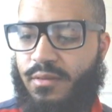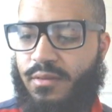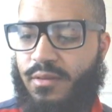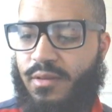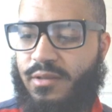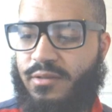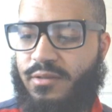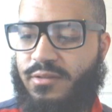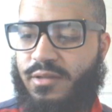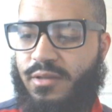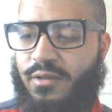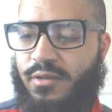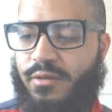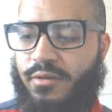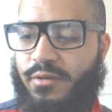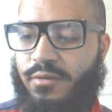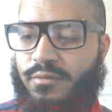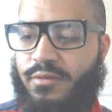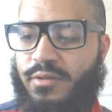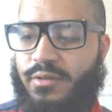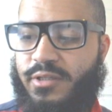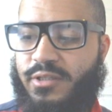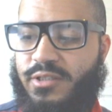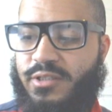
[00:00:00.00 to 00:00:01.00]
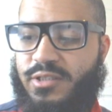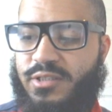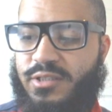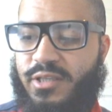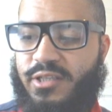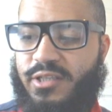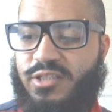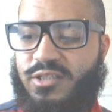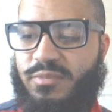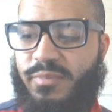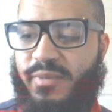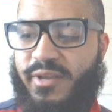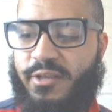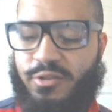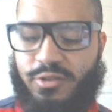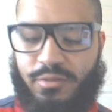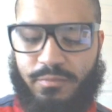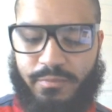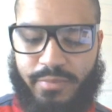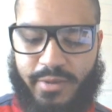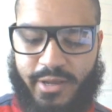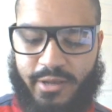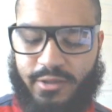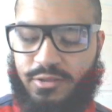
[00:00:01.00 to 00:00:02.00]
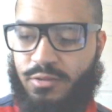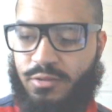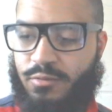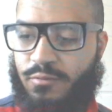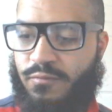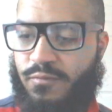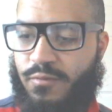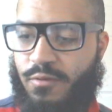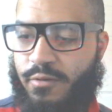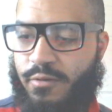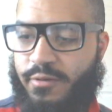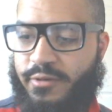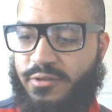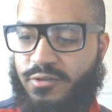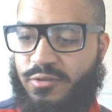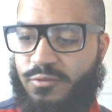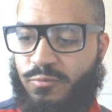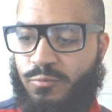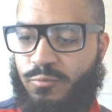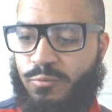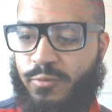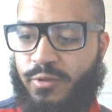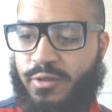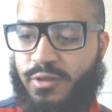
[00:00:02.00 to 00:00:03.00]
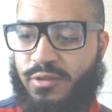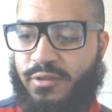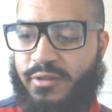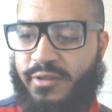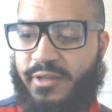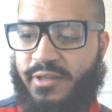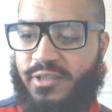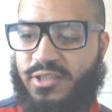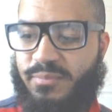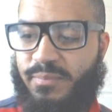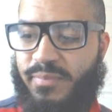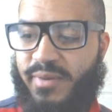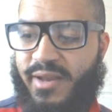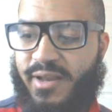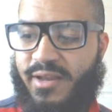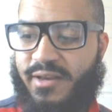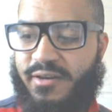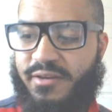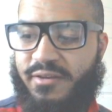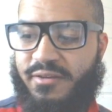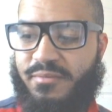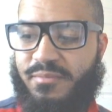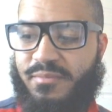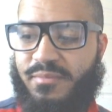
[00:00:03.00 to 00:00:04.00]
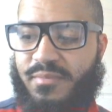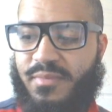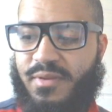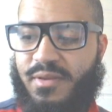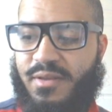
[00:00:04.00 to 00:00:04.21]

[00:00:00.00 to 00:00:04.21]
I tell you, this expansion pack so far is really expanding.